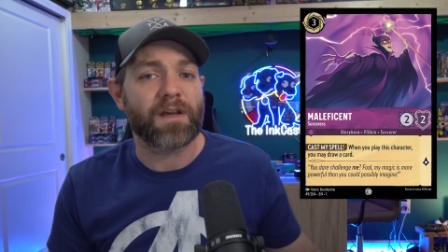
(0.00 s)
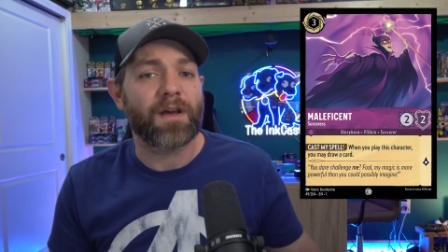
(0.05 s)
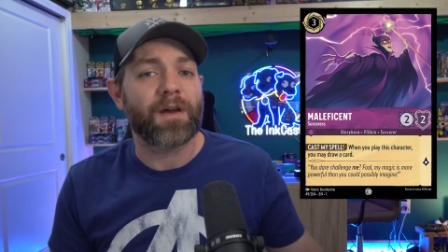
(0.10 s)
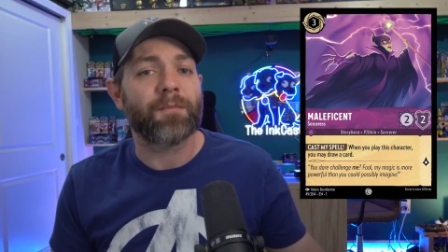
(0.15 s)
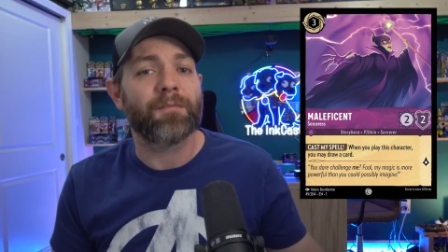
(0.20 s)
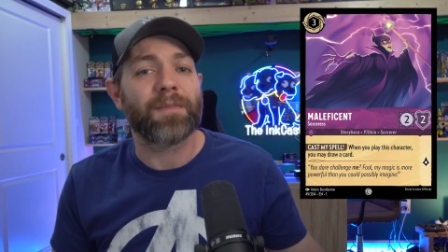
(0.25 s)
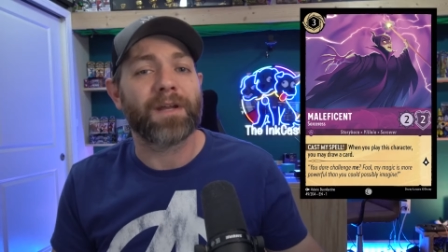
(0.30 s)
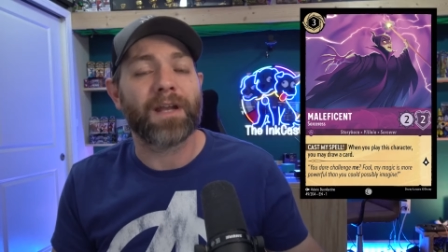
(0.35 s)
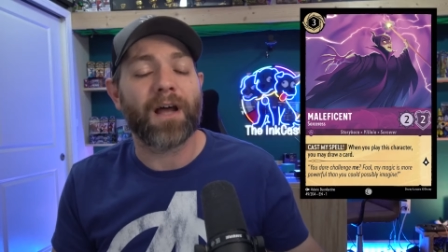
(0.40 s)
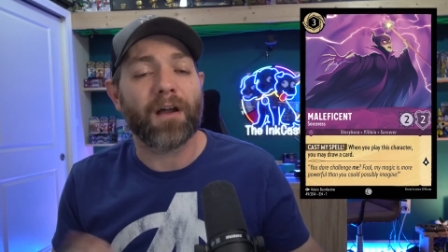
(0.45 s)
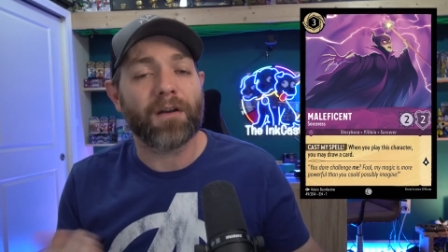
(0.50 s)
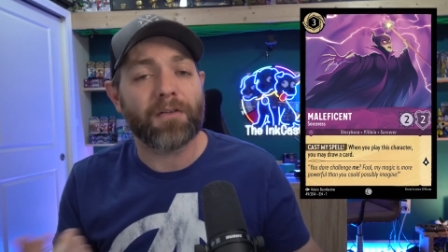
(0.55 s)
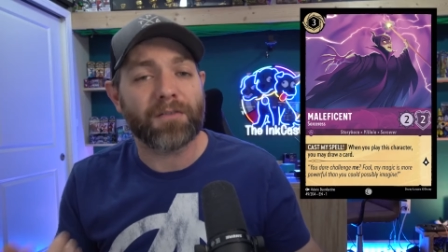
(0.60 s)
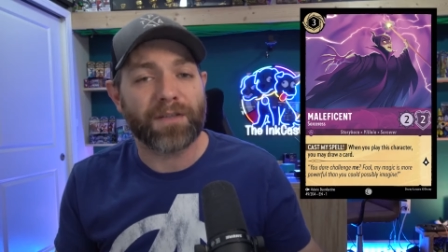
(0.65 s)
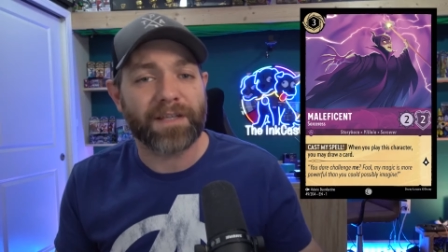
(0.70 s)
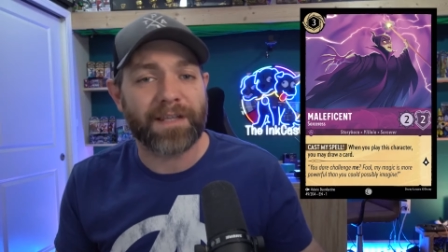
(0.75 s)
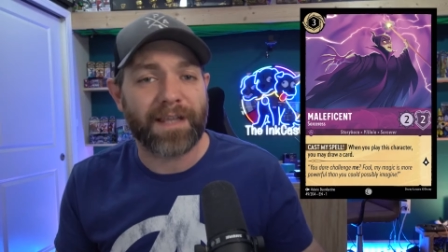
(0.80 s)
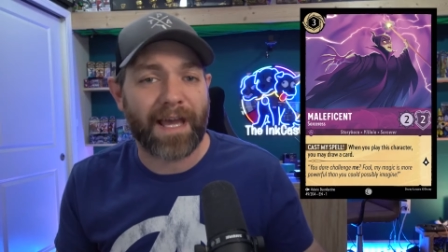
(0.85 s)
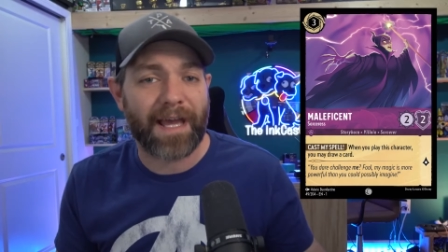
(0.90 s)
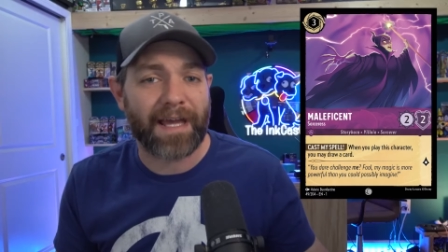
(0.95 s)
but not
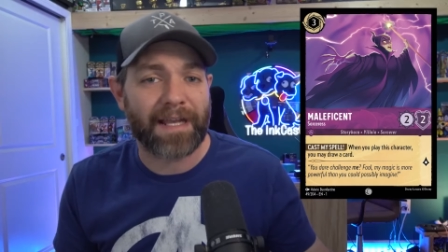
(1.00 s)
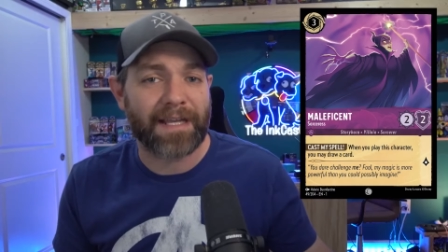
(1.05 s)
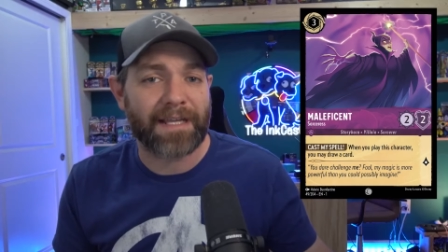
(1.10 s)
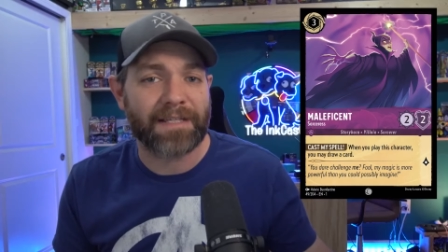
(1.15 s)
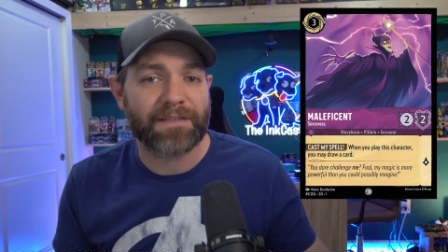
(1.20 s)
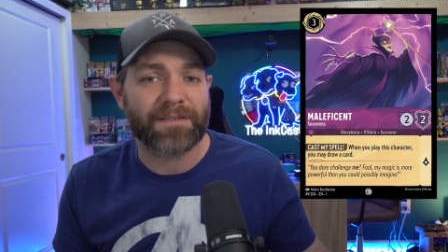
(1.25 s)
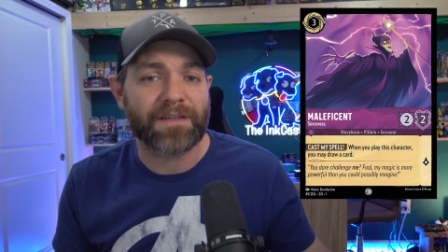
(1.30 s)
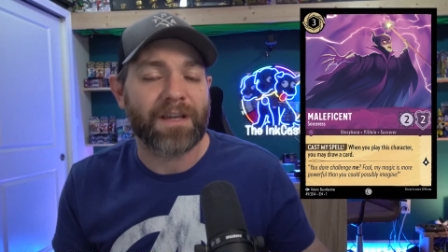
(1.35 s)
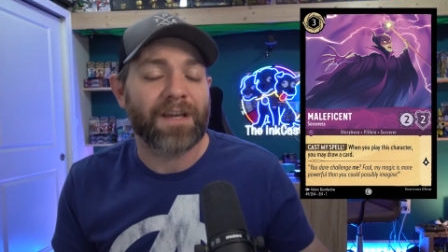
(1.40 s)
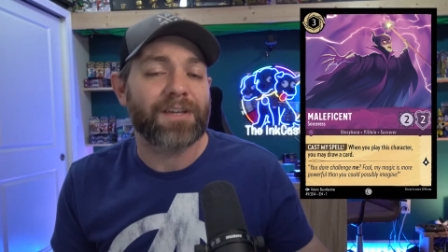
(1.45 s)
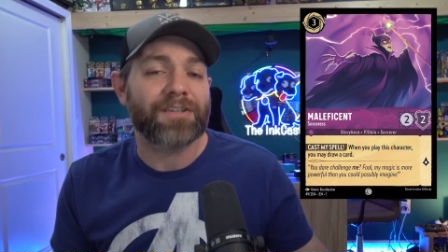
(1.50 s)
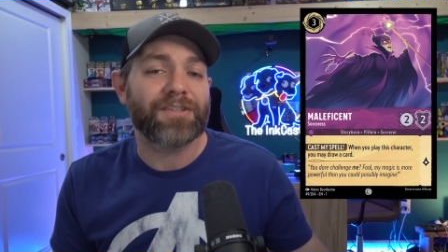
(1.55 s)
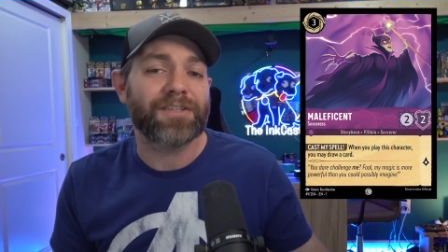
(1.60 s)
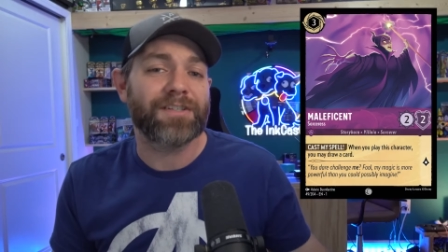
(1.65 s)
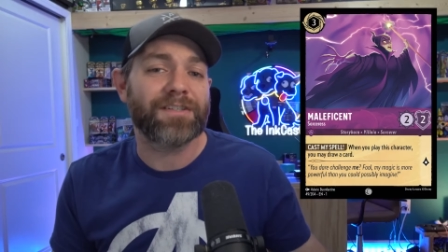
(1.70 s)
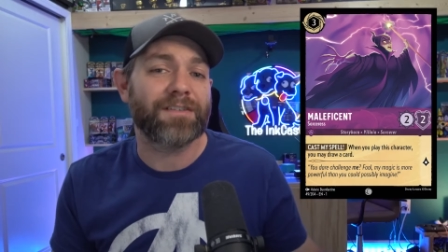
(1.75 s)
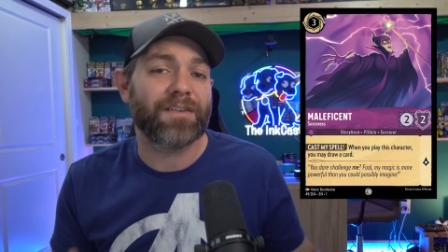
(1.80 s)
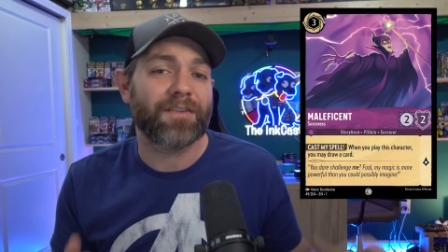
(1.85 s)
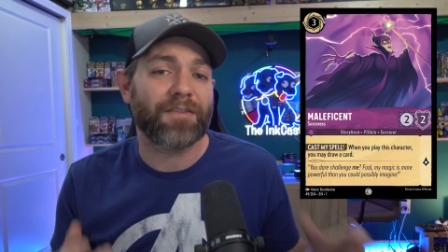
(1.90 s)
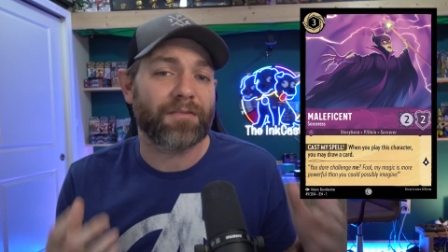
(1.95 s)
only that is
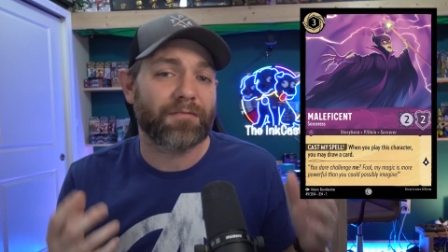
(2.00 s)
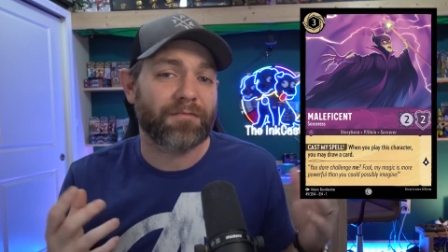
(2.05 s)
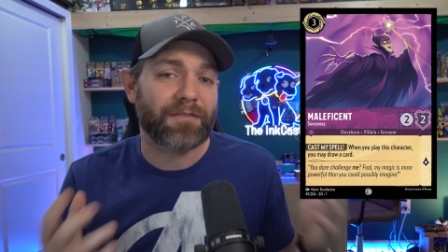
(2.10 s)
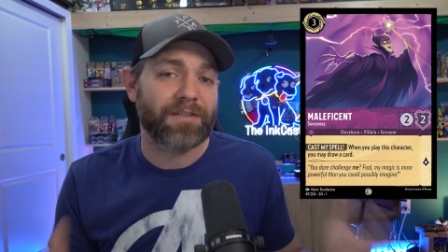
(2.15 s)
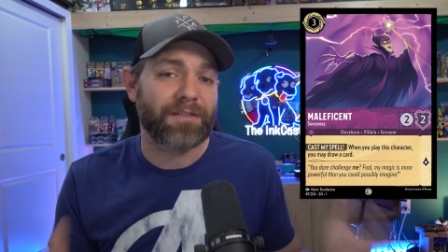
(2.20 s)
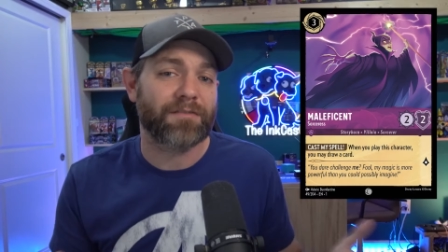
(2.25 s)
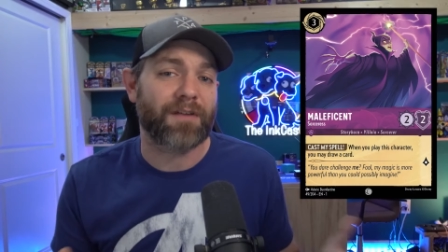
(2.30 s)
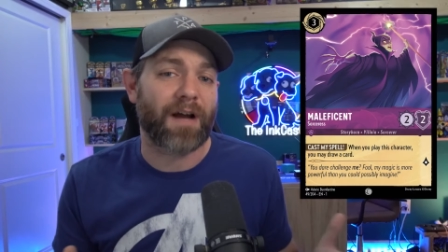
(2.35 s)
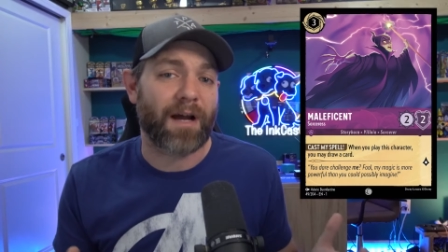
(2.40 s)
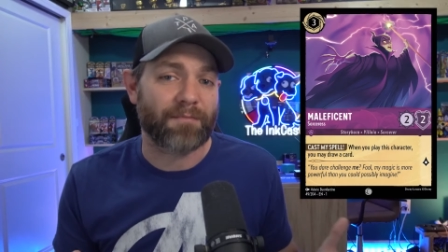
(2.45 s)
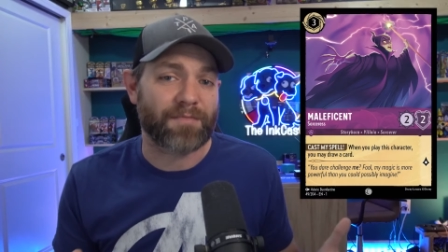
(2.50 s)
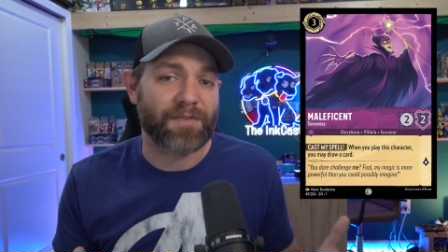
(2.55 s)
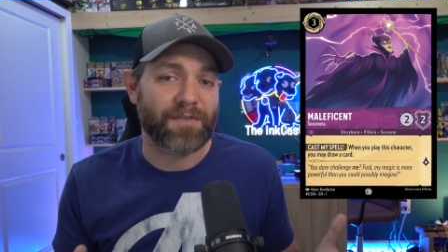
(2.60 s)
she's a 3-drop,